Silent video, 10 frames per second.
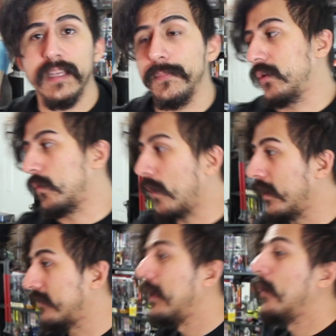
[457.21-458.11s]
this episode
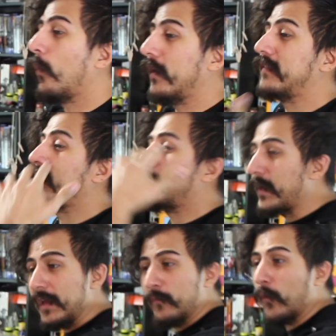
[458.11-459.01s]
was the
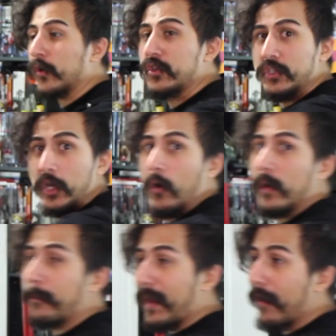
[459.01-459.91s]
Speed Force
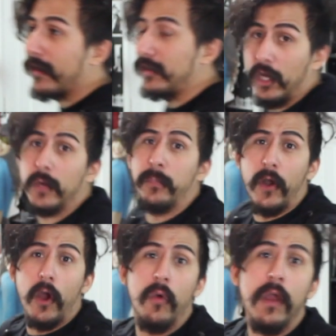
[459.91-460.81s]
showing Barry, look,
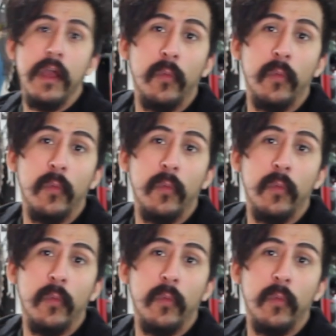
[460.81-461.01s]
bro.